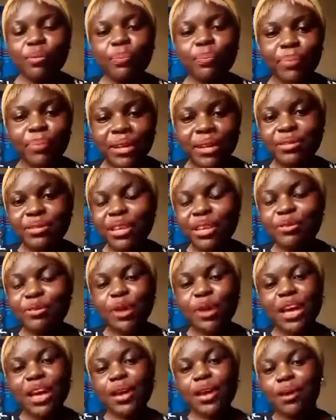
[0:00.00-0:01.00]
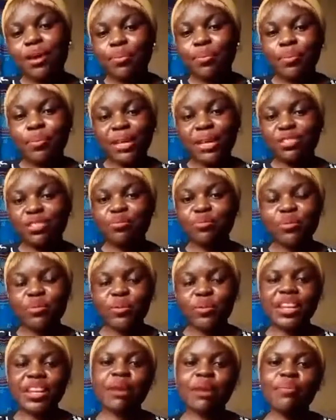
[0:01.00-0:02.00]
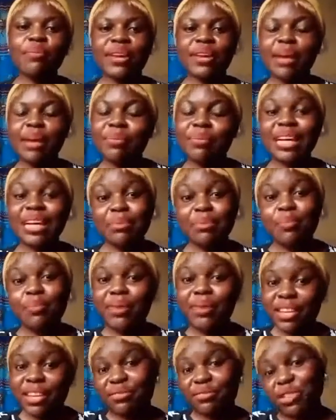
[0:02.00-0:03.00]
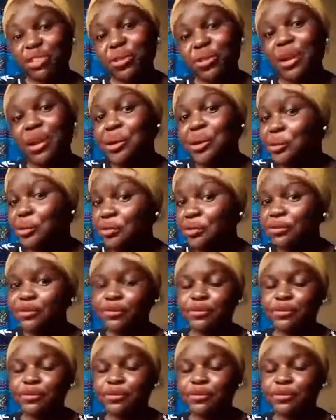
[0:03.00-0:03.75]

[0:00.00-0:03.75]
part of people that I'm a beneficiary of